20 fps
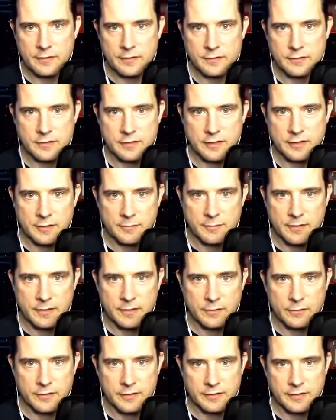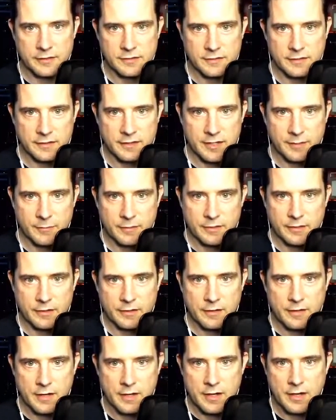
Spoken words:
Try and get my orientation on the camera here.